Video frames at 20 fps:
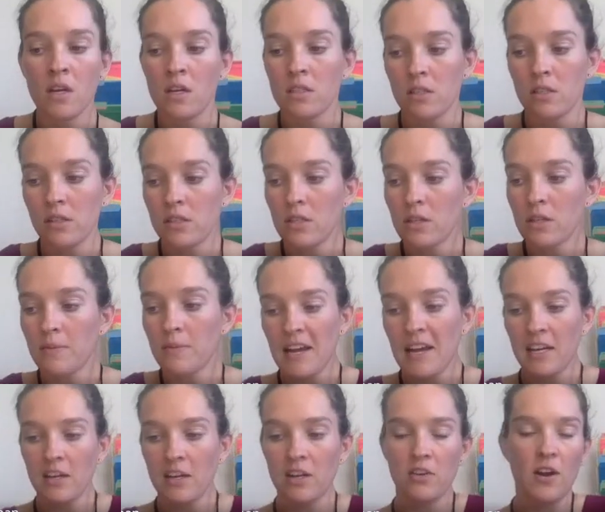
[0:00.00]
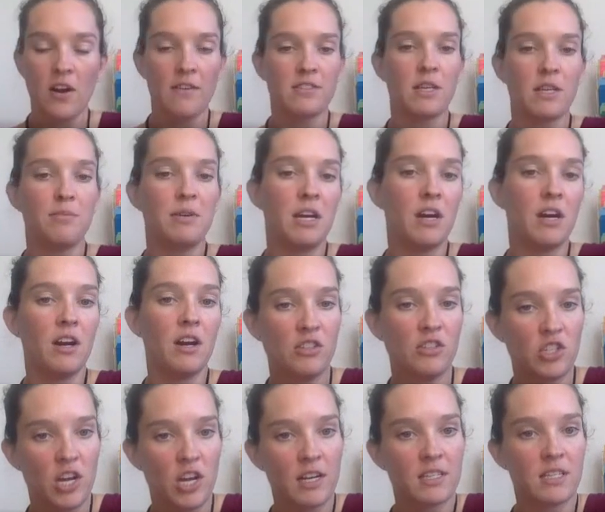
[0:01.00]
So let's look back at our graphs up here and
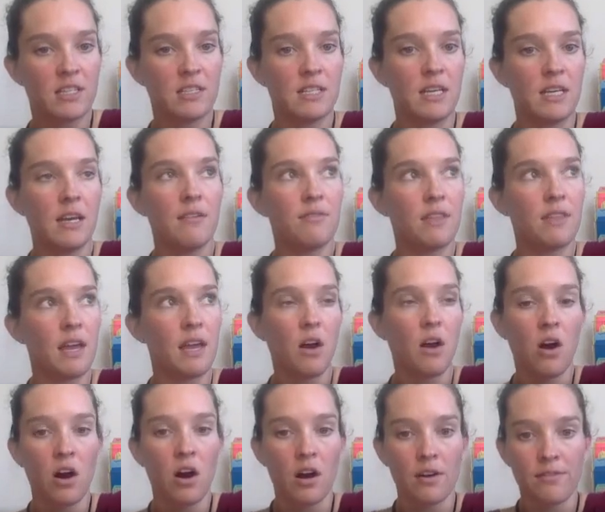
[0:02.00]
check to see if they are